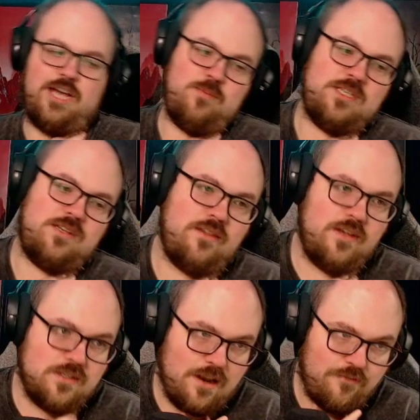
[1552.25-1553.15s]
Blacksmith skill
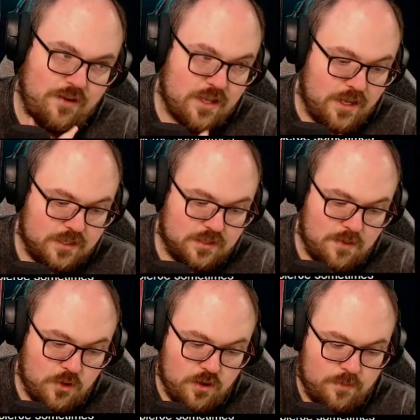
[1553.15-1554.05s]
is kind of funny against
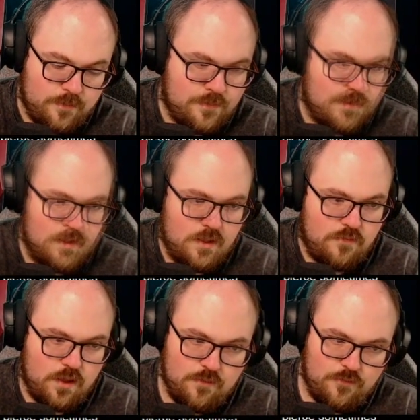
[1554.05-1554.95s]
Hammer.
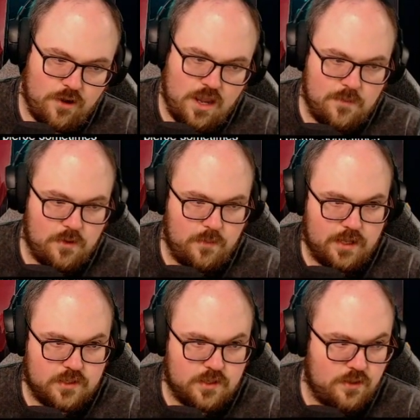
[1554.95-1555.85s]
If they go for a Hammer,
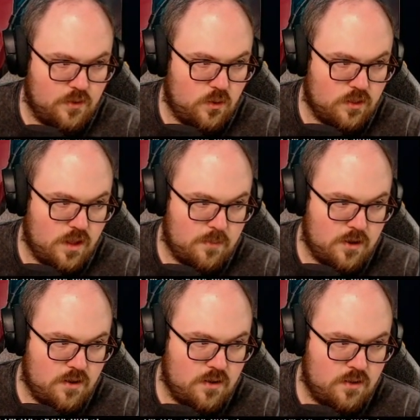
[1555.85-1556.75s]
we can skill their
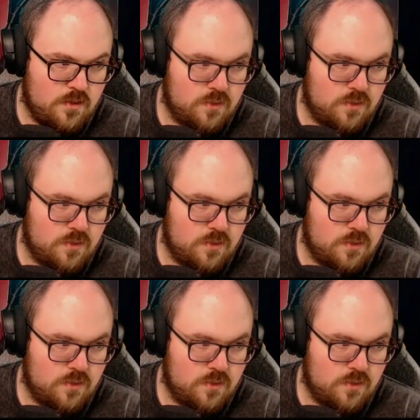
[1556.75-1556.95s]
Ornithopter.